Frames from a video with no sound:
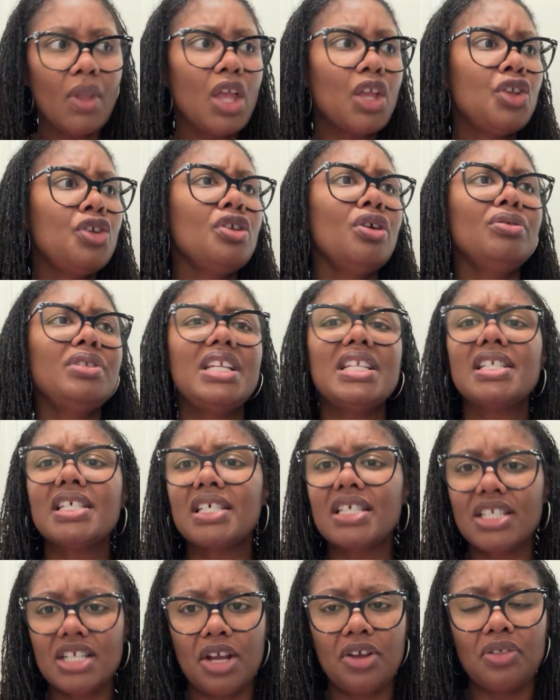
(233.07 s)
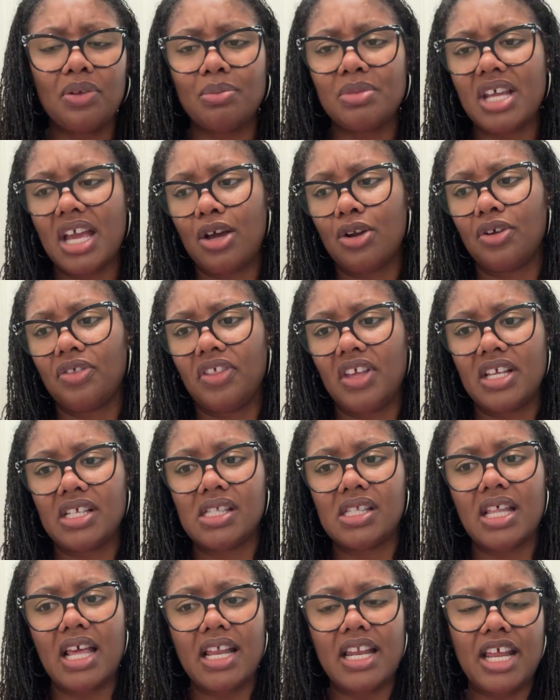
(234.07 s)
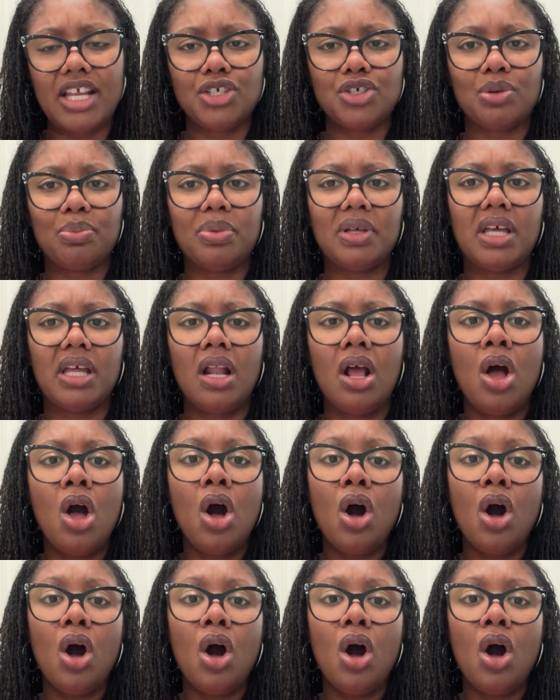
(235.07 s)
You don't need to stare them down or things of that nature, but